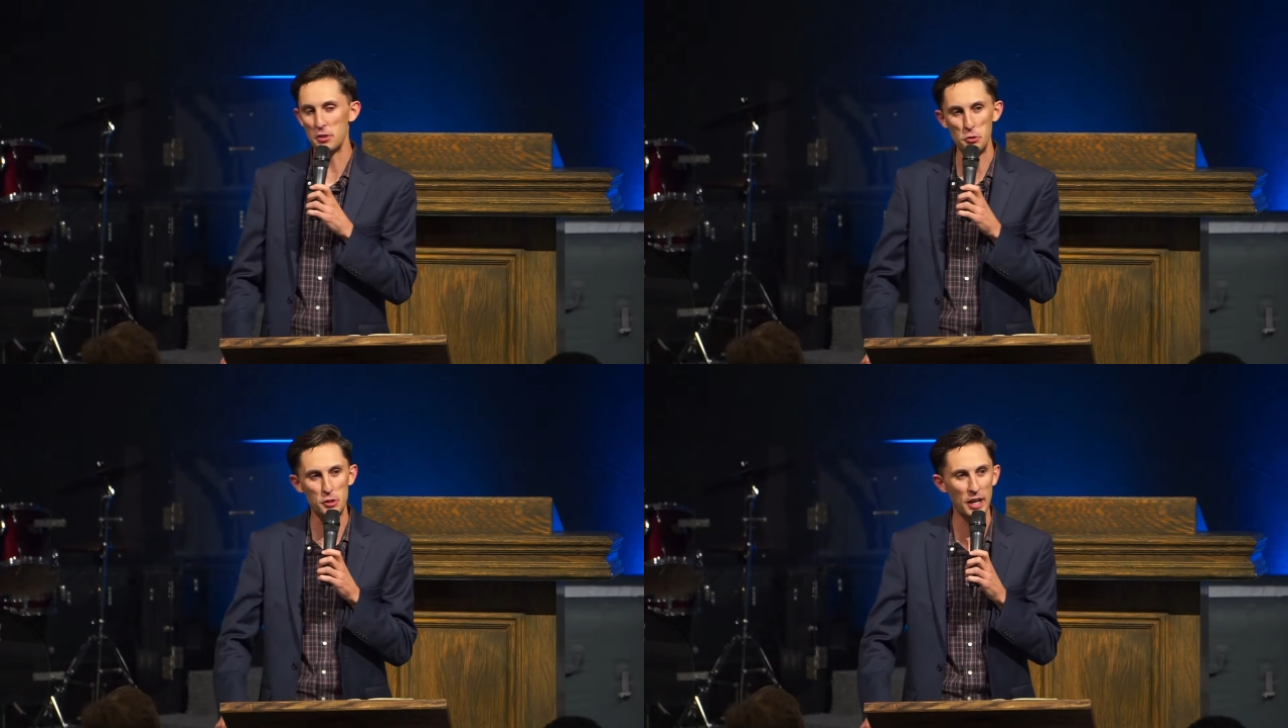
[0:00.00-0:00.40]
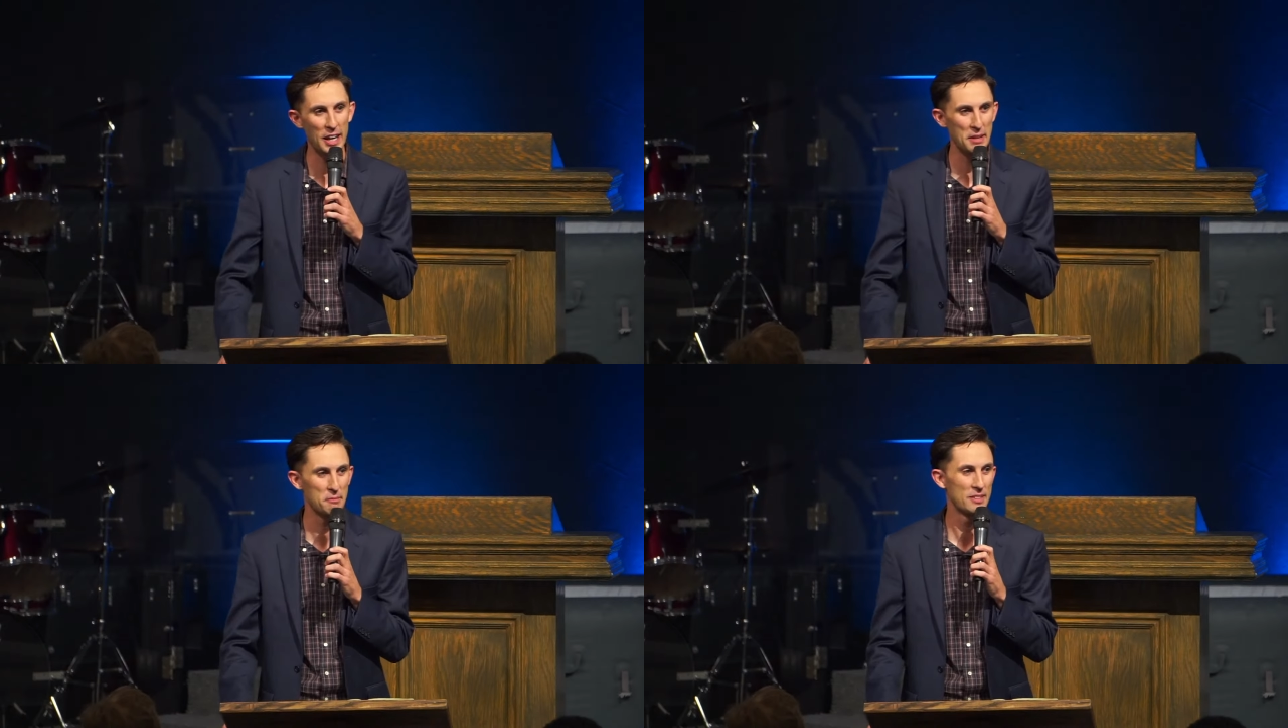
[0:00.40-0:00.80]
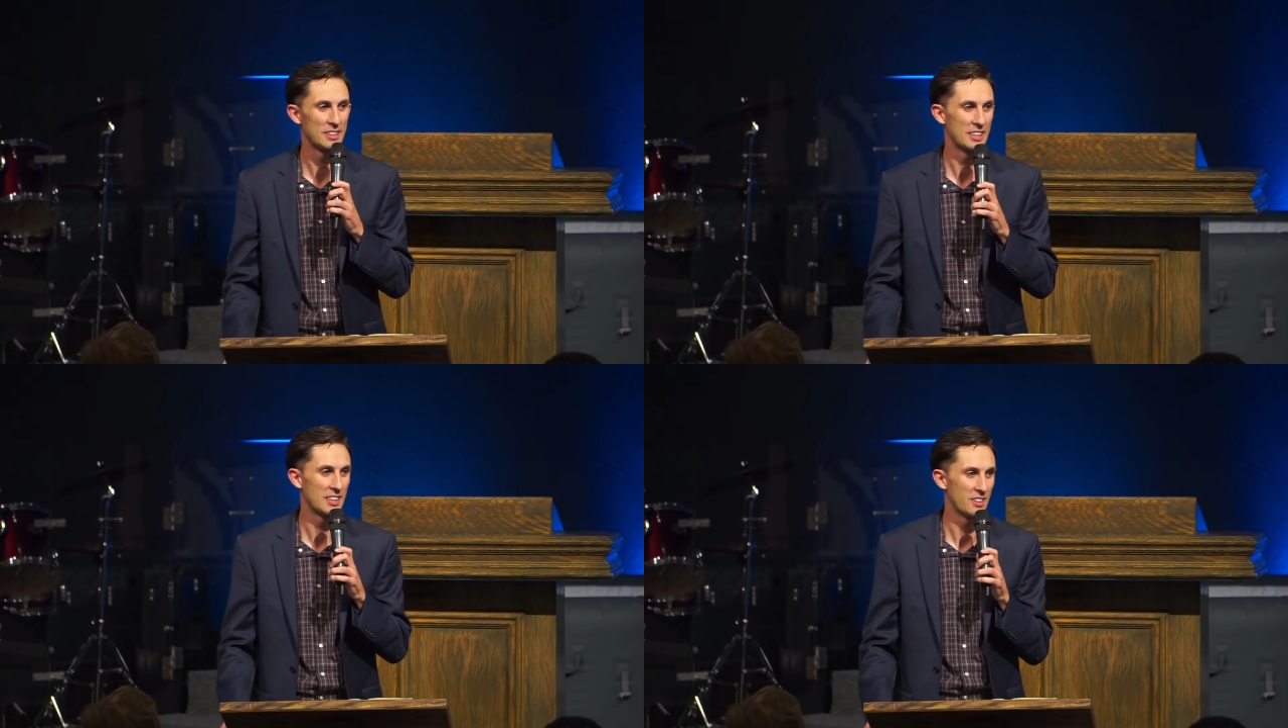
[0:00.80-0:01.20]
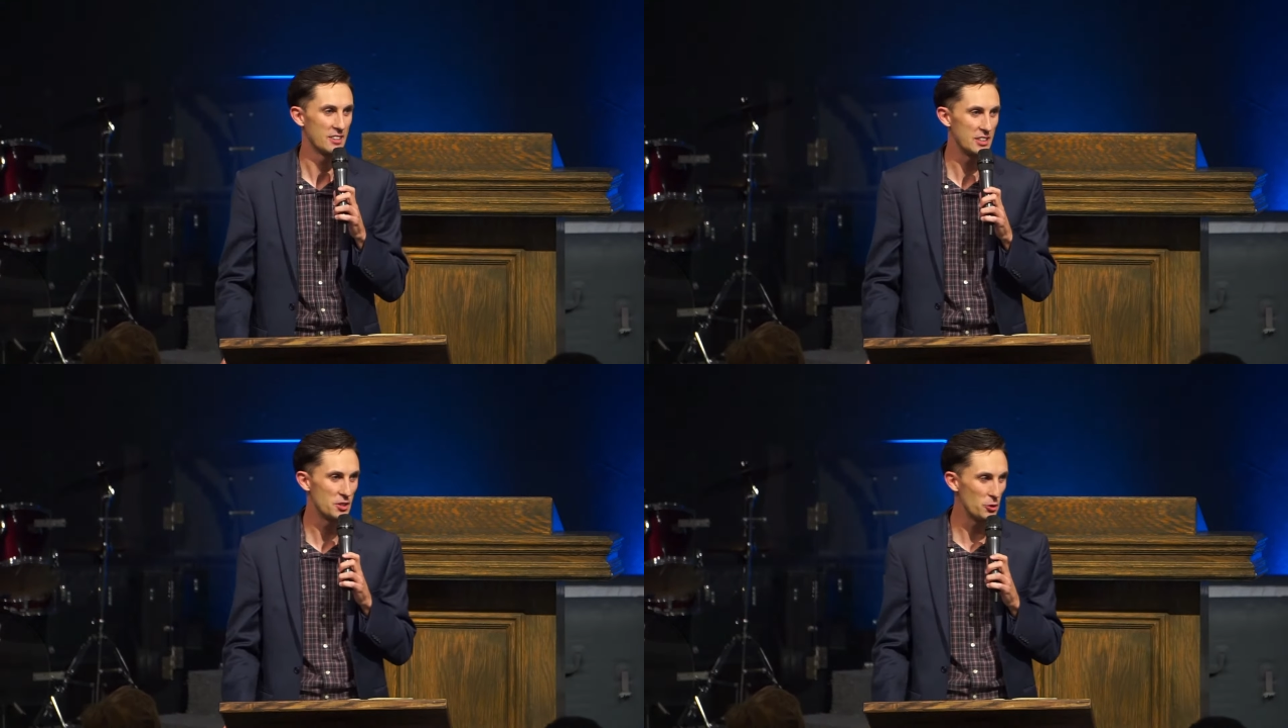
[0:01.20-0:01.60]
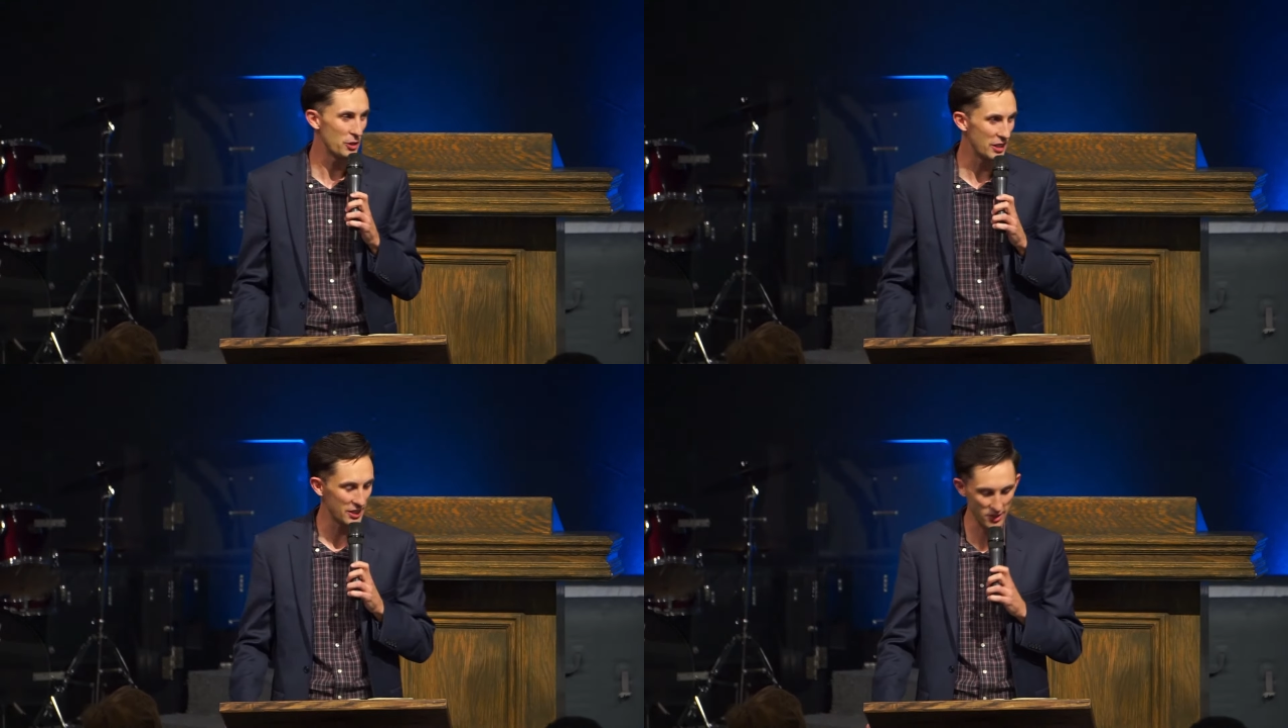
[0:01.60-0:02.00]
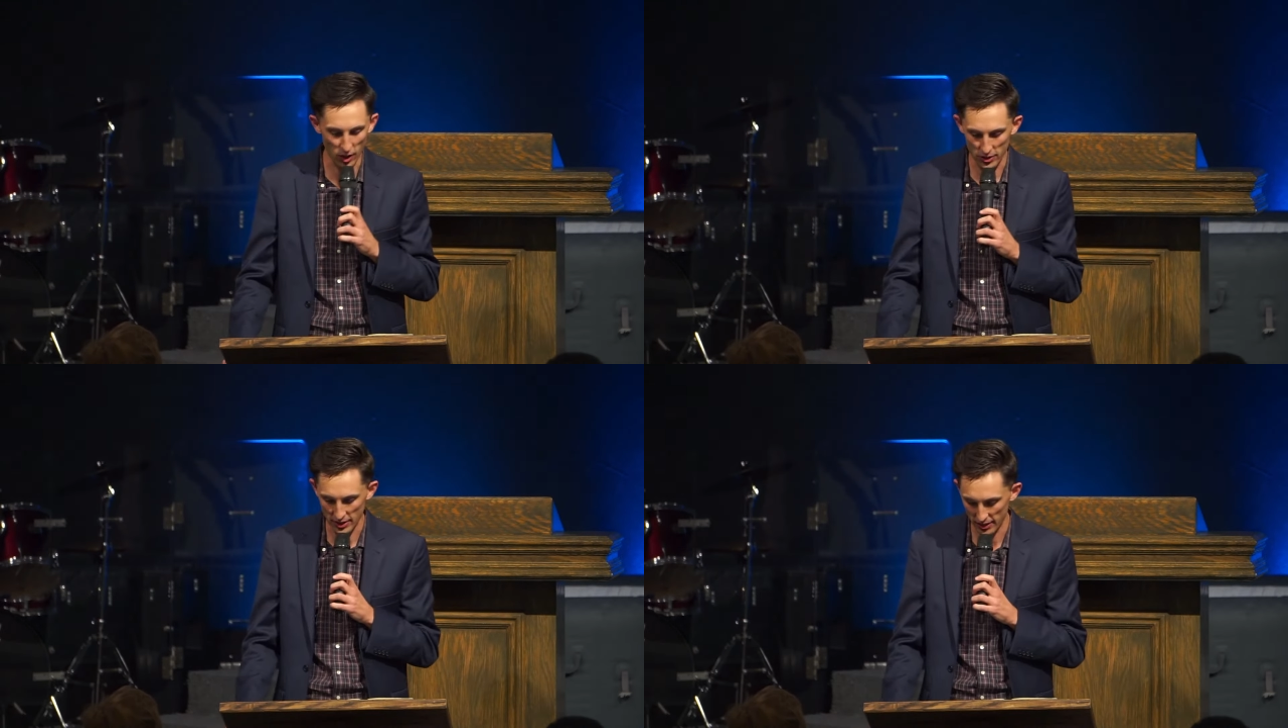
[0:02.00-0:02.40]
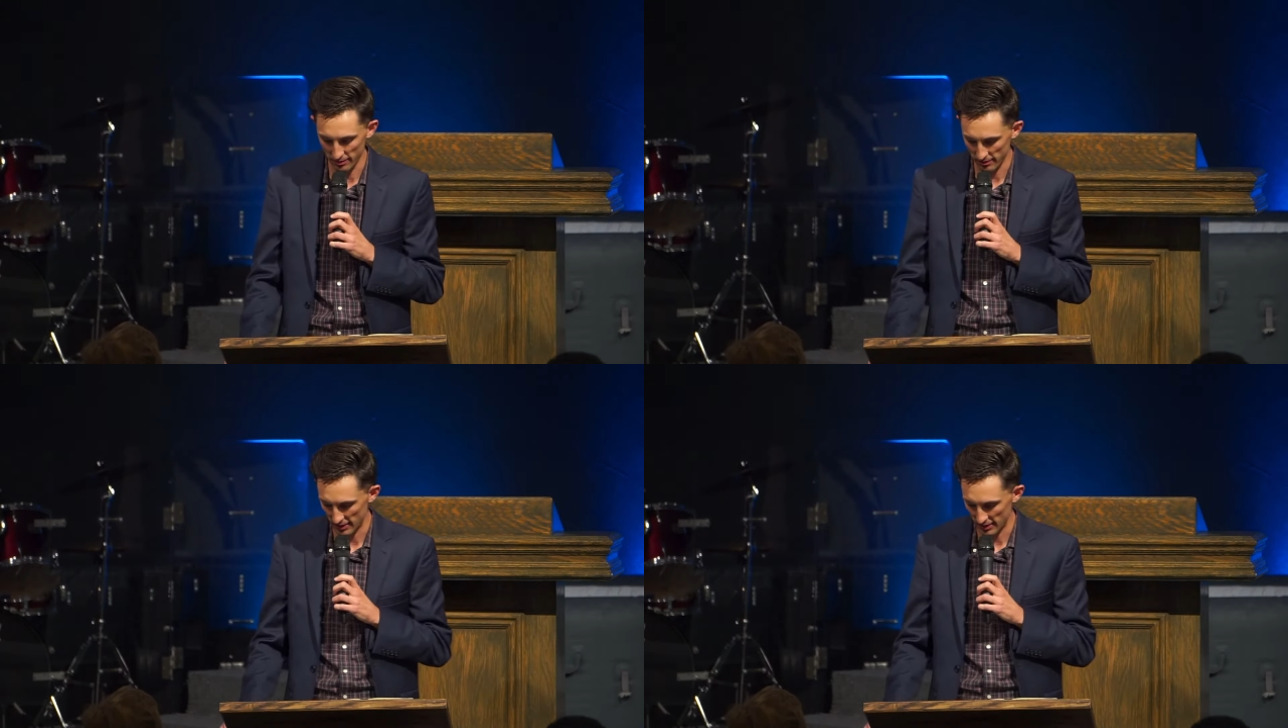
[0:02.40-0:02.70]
due time that you get exalted?